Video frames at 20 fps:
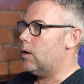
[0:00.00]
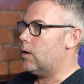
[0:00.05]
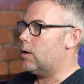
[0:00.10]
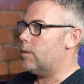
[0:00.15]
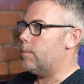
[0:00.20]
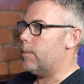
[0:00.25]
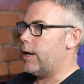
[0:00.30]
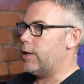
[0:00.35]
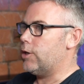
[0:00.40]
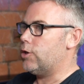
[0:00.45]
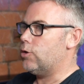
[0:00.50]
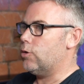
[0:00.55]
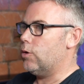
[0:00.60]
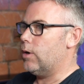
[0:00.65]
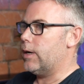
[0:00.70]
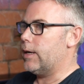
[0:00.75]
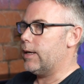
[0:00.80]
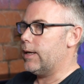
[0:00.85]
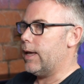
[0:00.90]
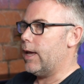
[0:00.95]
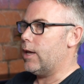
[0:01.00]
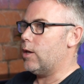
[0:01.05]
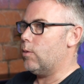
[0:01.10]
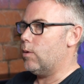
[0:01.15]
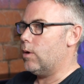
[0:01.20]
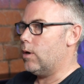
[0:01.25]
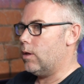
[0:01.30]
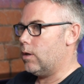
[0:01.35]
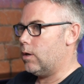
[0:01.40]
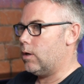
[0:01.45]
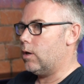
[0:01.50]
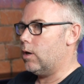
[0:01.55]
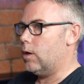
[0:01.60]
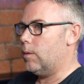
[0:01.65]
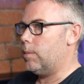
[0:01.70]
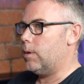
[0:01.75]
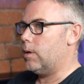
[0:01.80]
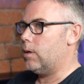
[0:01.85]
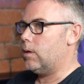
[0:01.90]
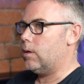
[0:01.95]
I'm going to make sure I can get you another
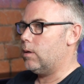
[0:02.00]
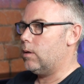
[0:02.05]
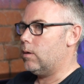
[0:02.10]
club